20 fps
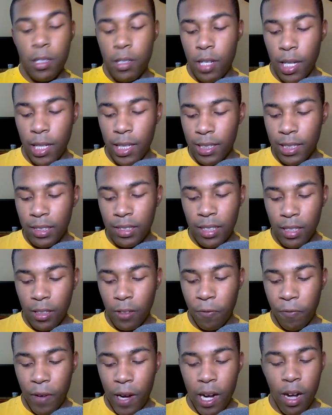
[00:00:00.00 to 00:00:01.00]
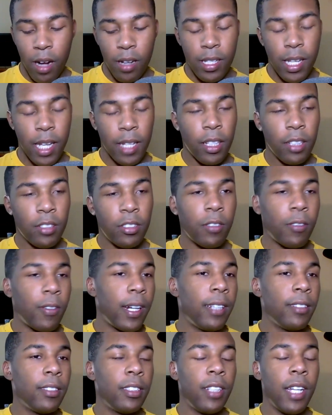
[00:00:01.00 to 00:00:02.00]
does this fire attack that
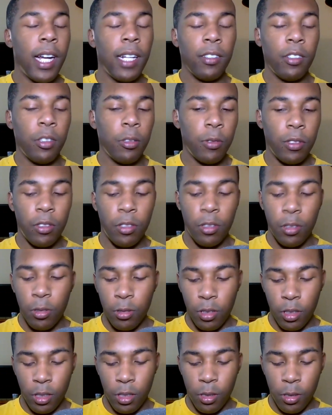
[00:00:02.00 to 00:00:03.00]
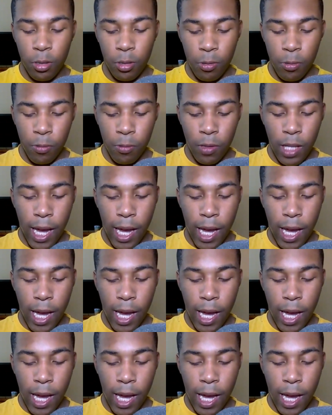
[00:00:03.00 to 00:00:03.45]
surrounds Natsu and Suzaku